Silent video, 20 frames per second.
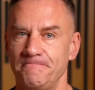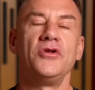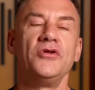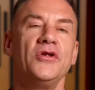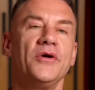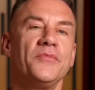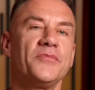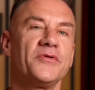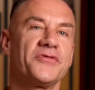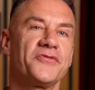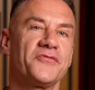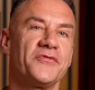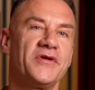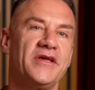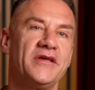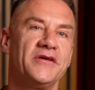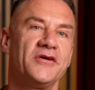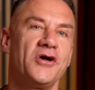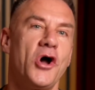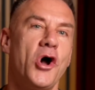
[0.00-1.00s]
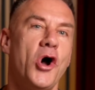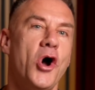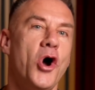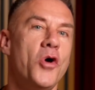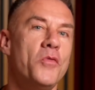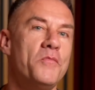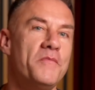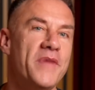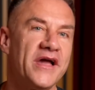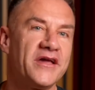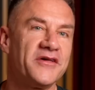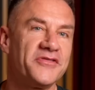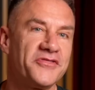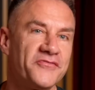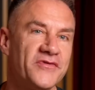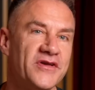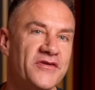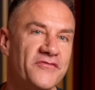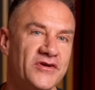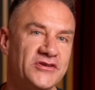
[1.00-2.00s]
Number three, omega
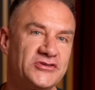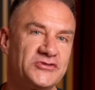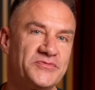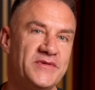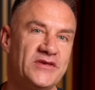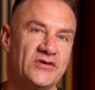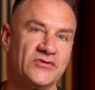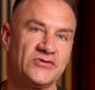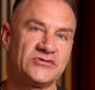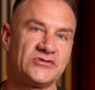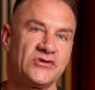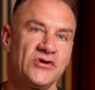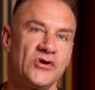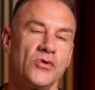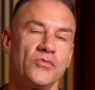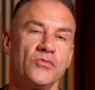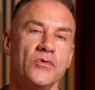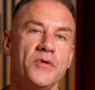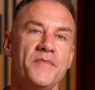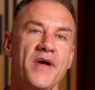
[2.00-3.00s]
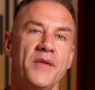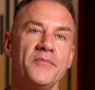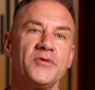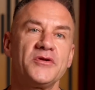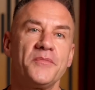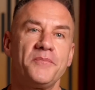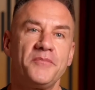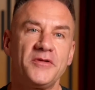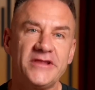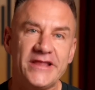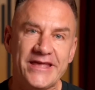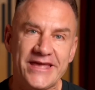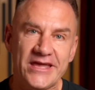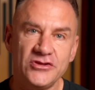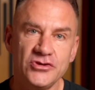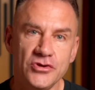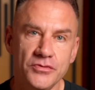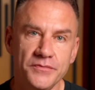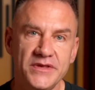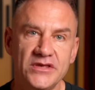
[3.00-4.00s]
three rich meals. Remember to
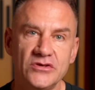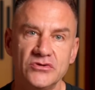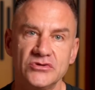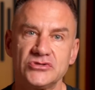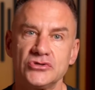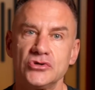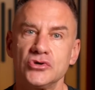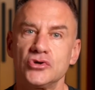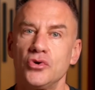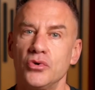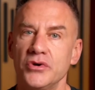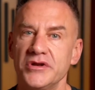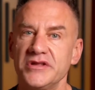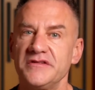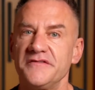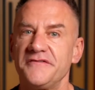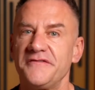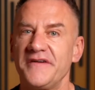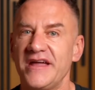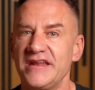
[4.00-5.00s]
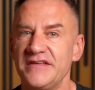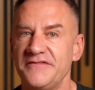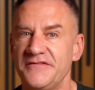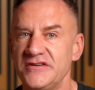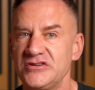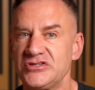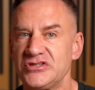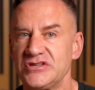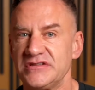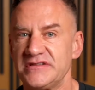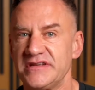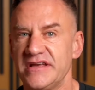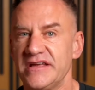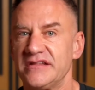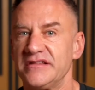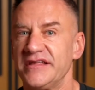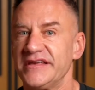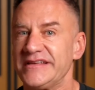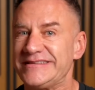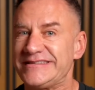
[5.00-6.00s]
plan your meals according to fatty fish
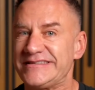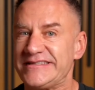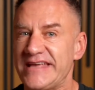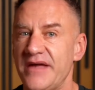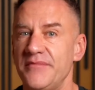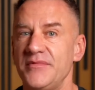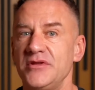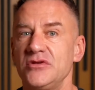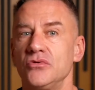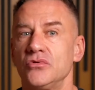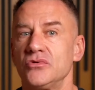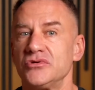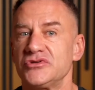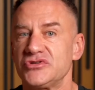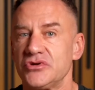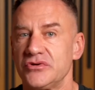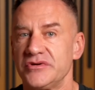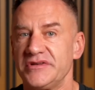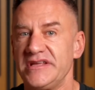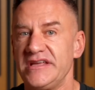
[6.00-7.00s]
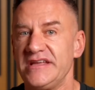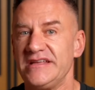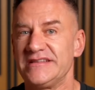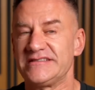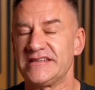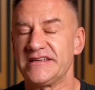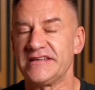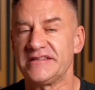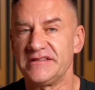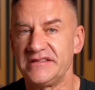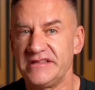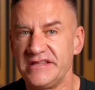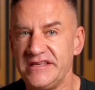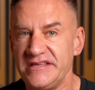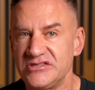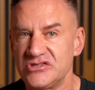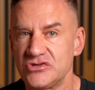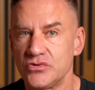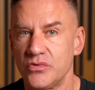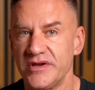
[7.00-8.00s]
intake like salmon or sardines at
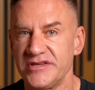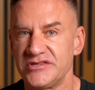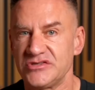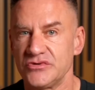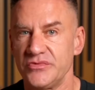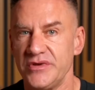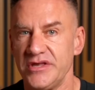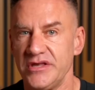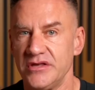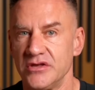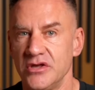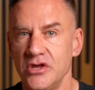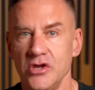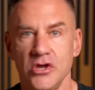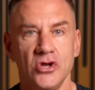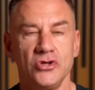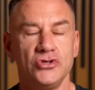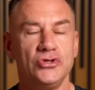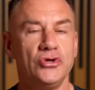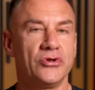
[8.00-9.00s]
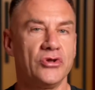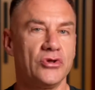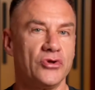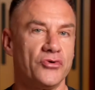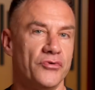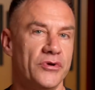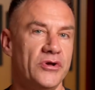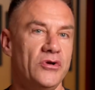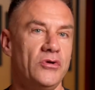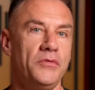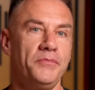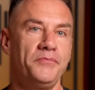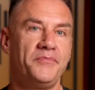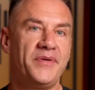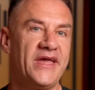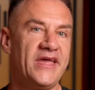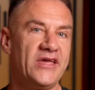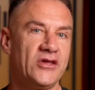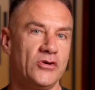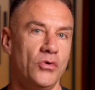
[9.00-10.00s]
least twice a week. You can grill,
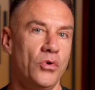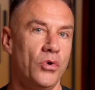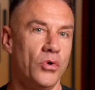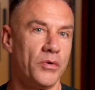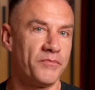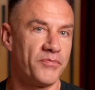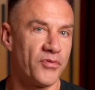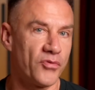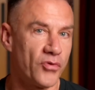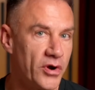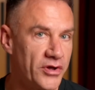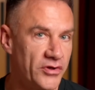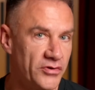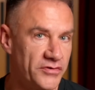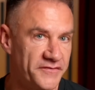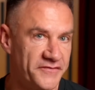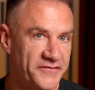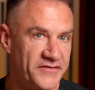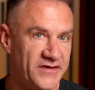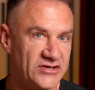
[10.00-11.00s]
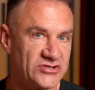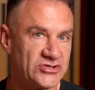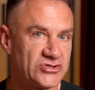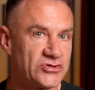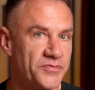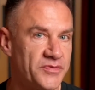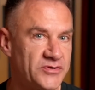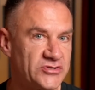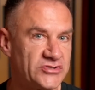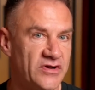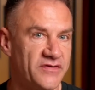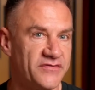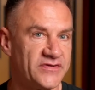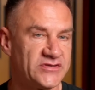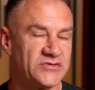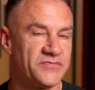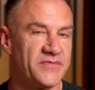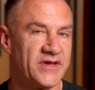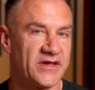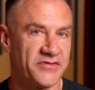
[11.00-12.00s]
bake, or broil the fish to preserve
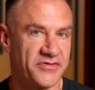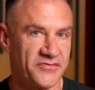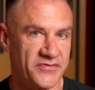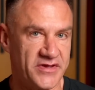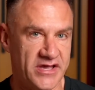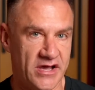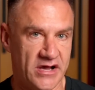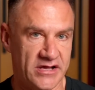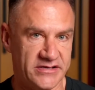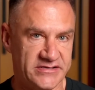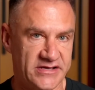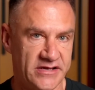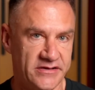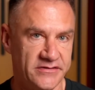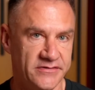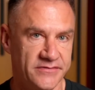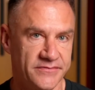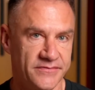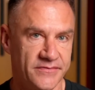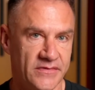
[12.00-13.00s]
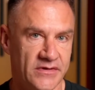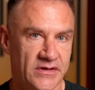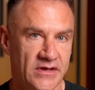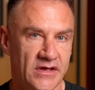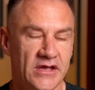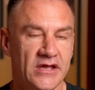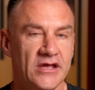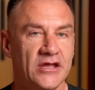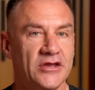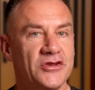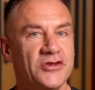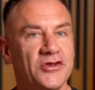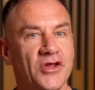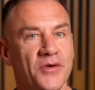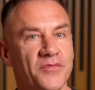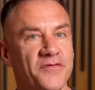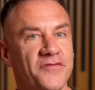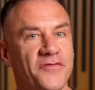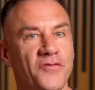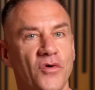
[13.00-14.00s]
its omega three content.
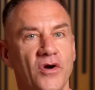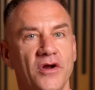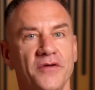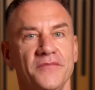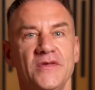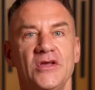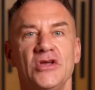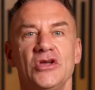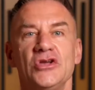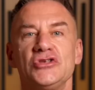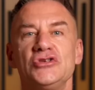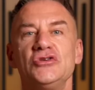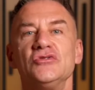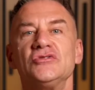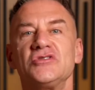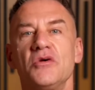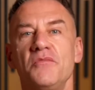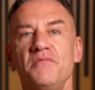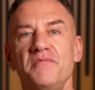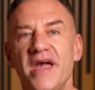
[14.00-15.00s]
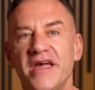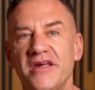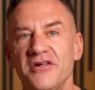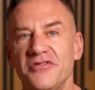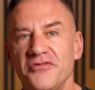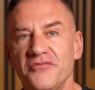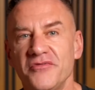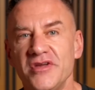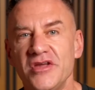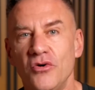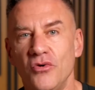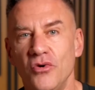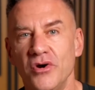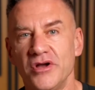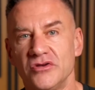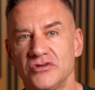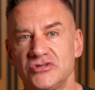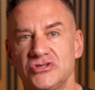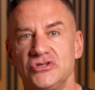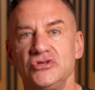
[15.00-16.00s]
Number four, use omega three
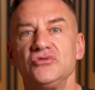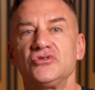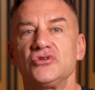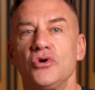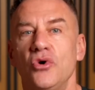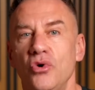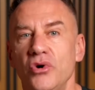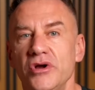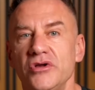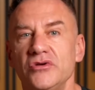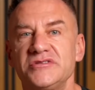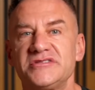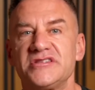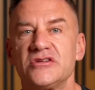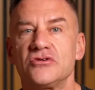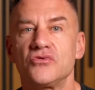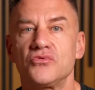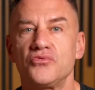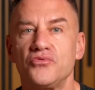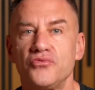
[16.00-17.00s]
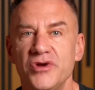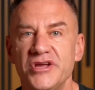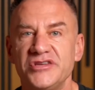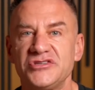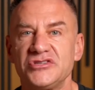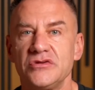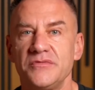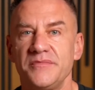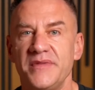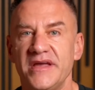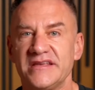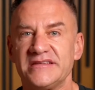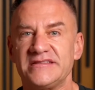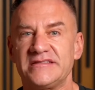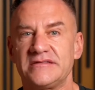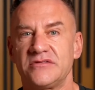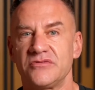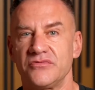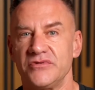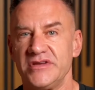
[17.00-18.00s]
oils. Use oils that are rich in omega
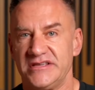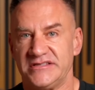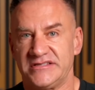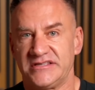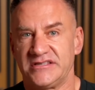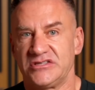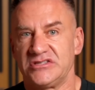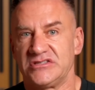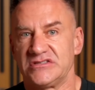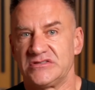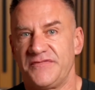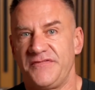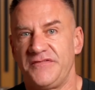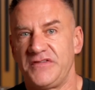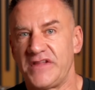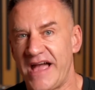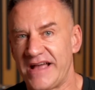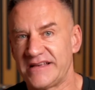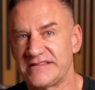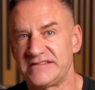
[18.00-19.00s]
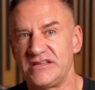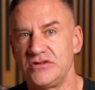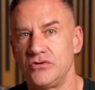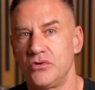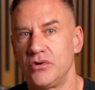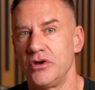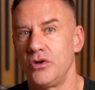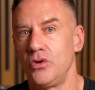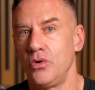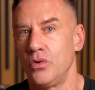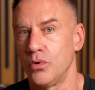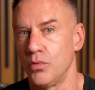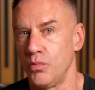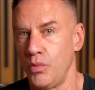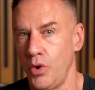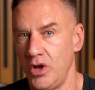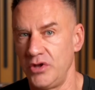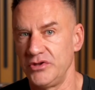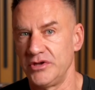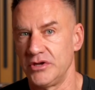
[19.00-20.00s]
threes, such as flaxseed oil or
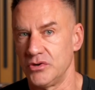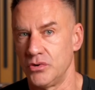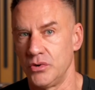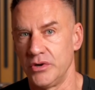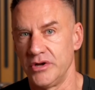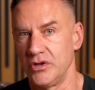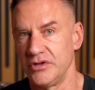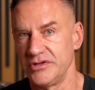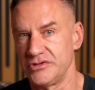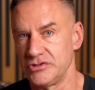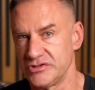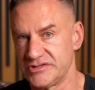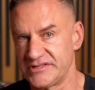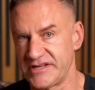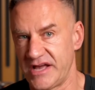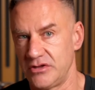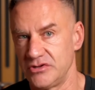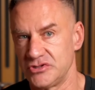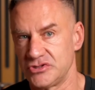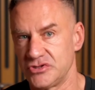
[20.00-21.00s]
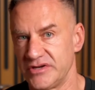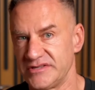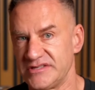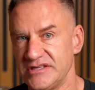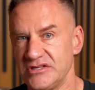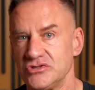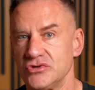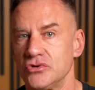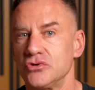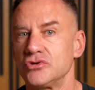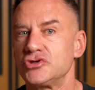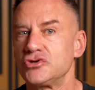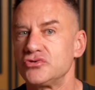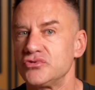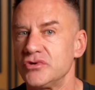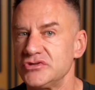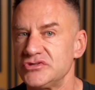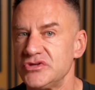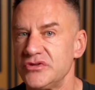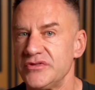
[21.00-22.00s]
walnut oil in your salad dressings, or
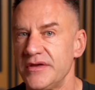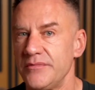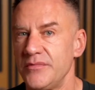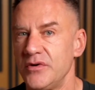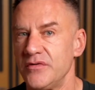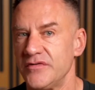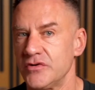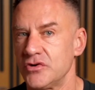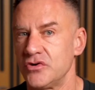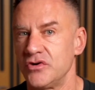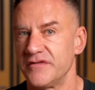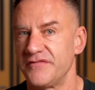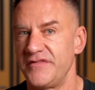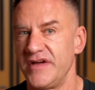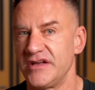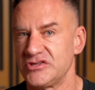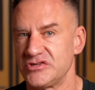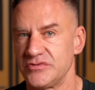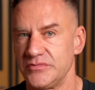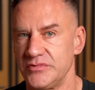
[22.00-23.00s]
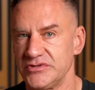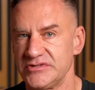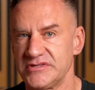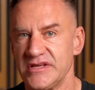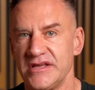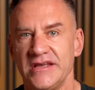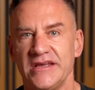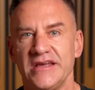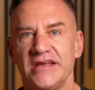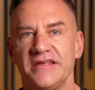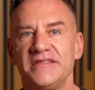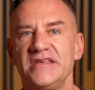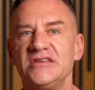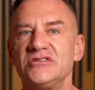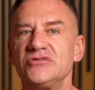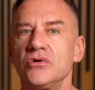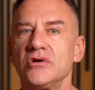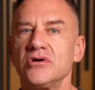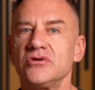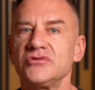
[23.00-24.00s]
drizzle them over cooked vegetables.
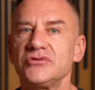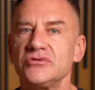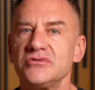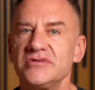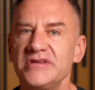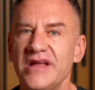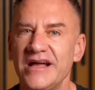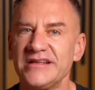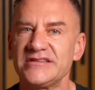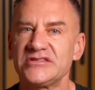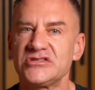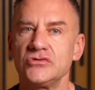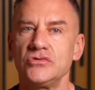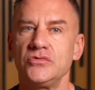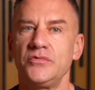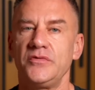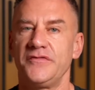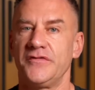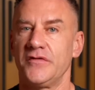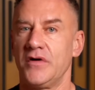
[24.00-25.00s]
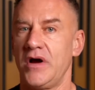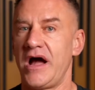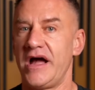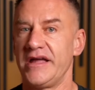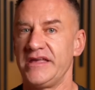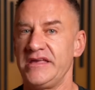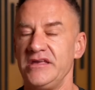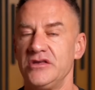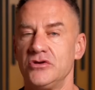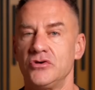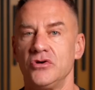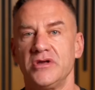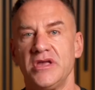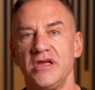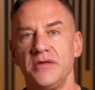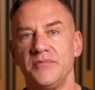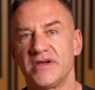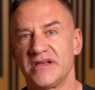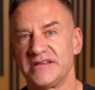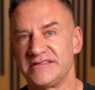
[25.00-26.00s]
These oils are not suitable for high heat
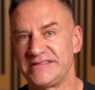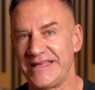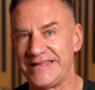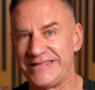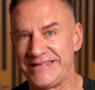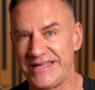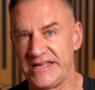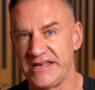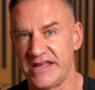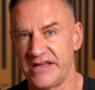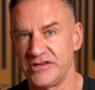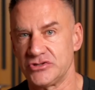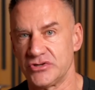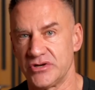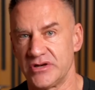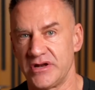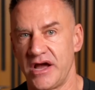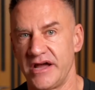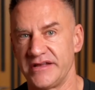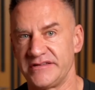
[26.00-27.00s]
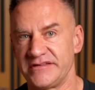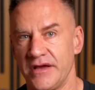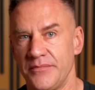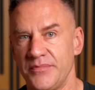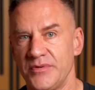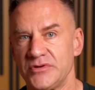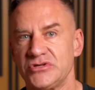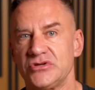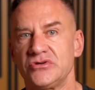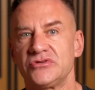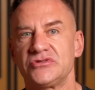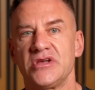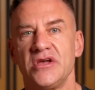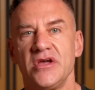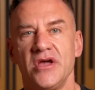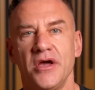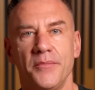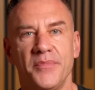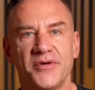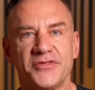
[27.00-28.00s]
cooking because they denature at high temperatures,
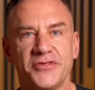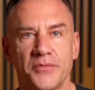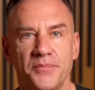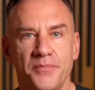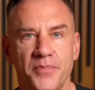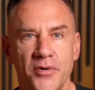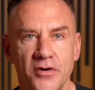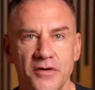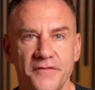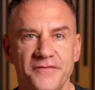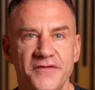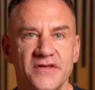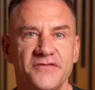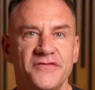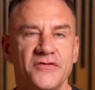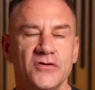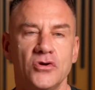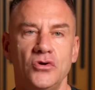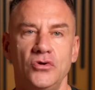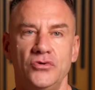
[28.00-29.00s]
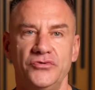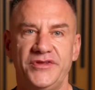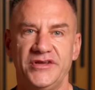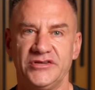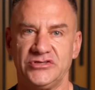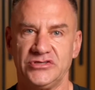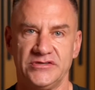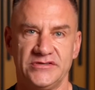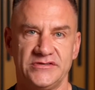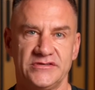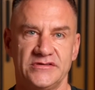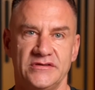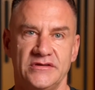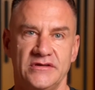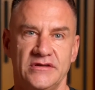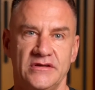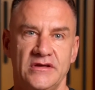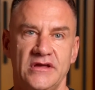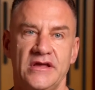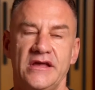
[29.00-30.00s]
but they're perfect for cold dishes.
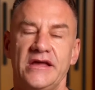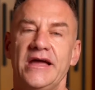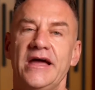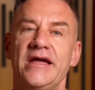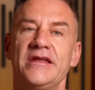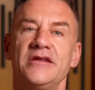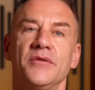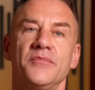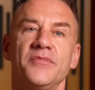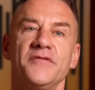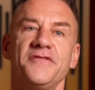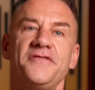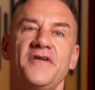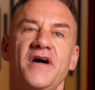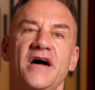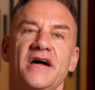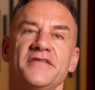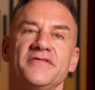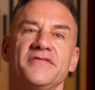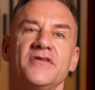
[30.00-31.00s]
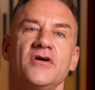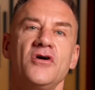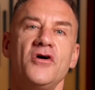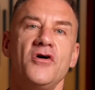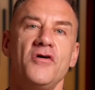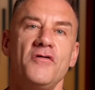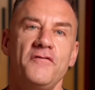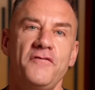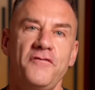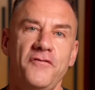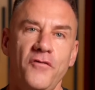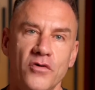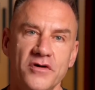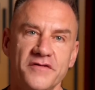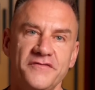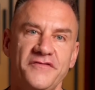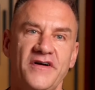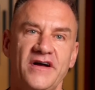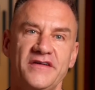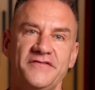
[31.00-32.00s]
And number five,
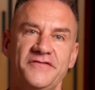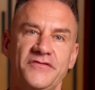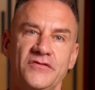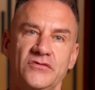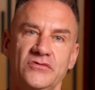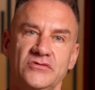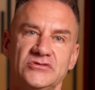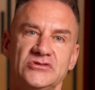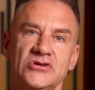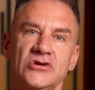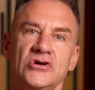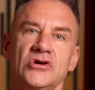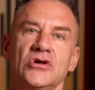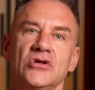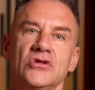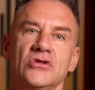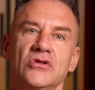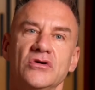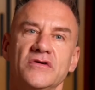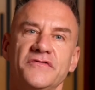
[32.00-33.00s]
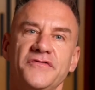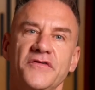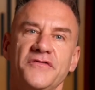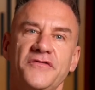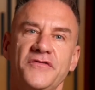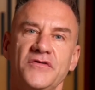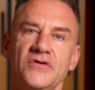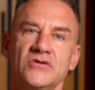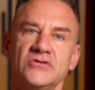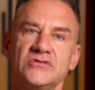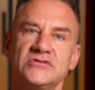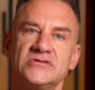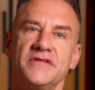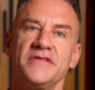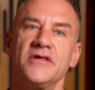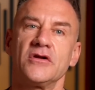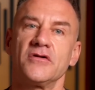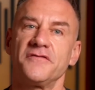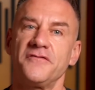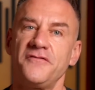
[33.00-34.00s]
fortified foods. Look for foods
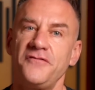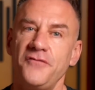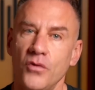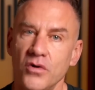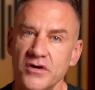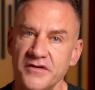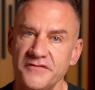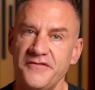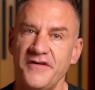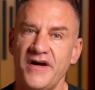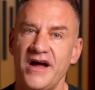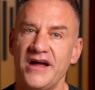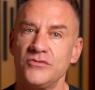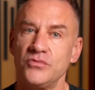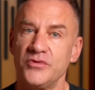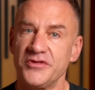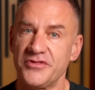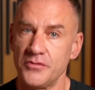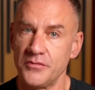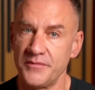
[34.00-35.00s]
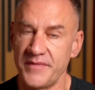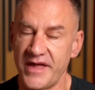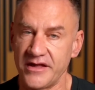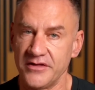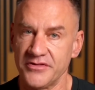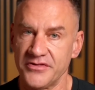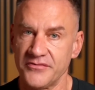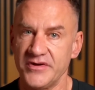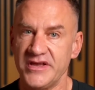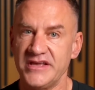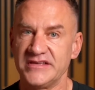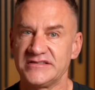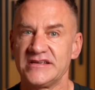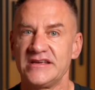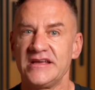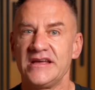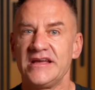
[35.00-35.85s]
that are fortified with omega threes.